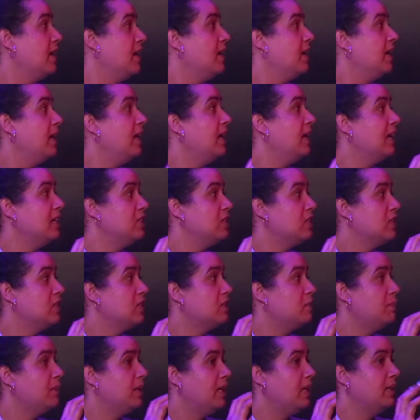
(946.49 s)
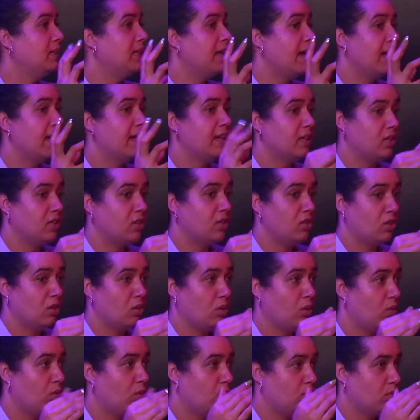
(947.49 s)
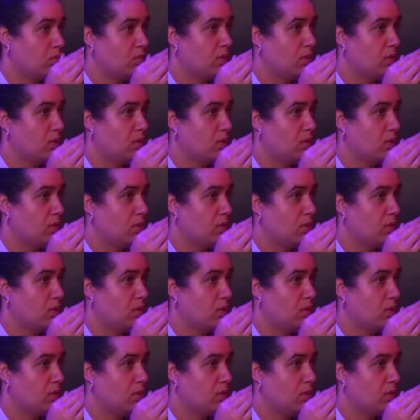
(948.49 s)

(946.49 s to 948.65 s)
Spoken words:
It can just be like, you know,